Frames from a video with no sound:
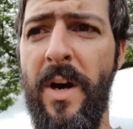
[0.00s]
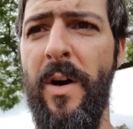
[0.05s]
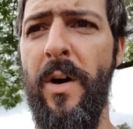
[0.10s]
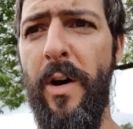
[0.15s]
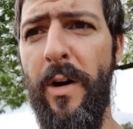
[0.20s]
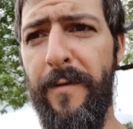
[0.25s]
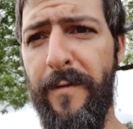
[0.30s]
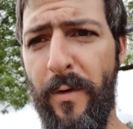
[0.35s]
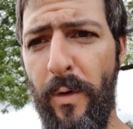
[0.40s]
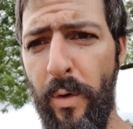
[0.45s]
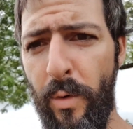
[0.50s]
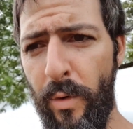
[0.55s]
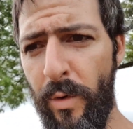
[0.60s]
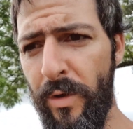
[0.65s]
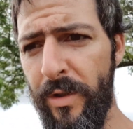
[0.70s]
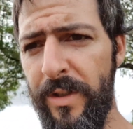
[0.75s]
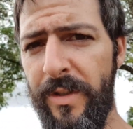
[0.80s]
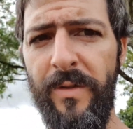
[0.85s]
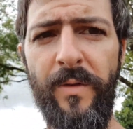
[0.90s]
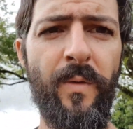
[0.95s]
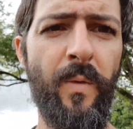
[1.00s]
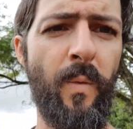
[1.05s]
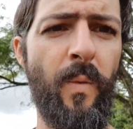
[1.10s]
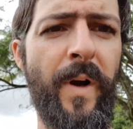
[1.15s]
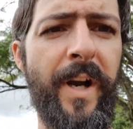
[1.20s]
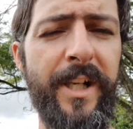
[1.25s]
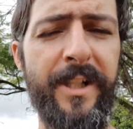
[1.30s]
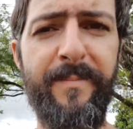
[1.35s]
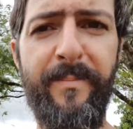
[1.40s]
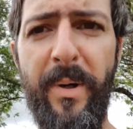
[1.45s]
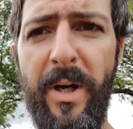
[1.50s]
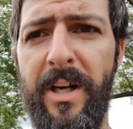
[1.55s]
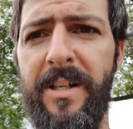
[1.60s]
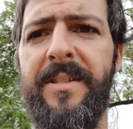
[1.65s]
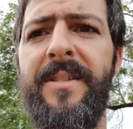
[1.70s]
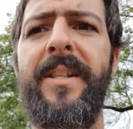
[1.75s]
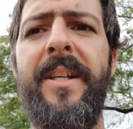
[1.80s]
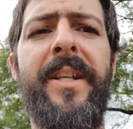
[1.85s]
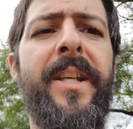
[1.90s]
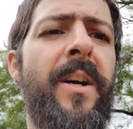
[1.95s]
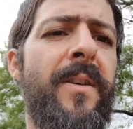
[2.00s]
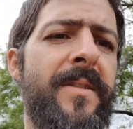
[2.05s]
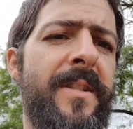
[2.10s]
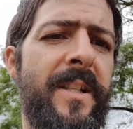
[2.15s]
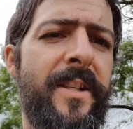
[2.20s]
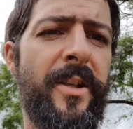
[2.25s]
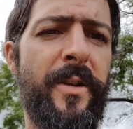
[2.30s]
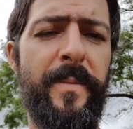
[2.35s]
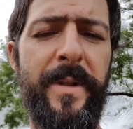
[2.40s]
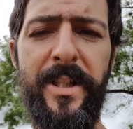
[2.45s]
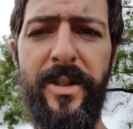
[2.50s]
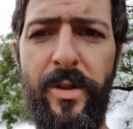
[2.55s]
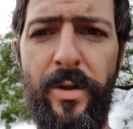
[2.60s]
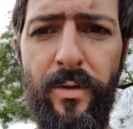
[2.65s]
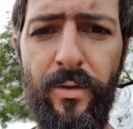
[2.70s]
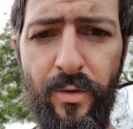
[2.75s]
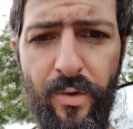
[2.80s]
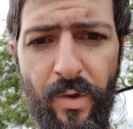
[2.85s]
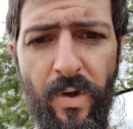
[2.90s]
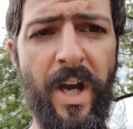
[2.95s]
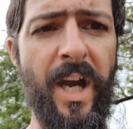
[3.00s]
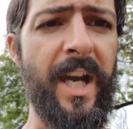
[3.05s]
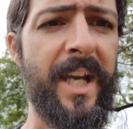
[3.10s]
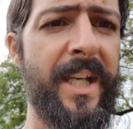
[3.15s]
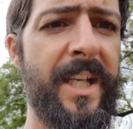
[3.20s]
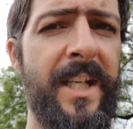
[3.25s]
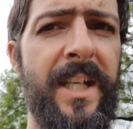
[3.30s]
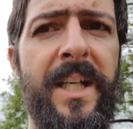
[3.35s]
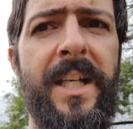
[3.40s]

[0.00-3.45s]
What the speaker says: of corn. Where it's past it now, it's a little bit too dry.